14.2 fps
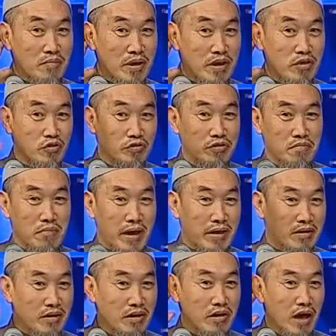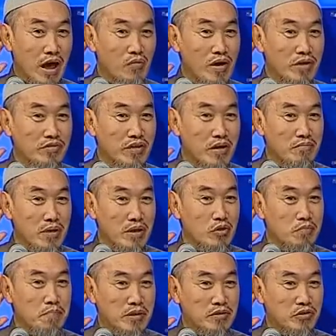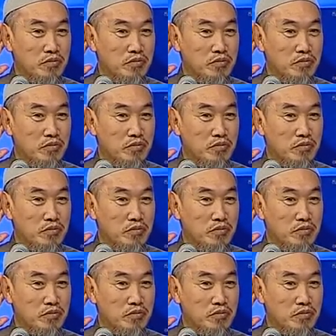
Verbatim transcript: somebody use the mic. I want somebody to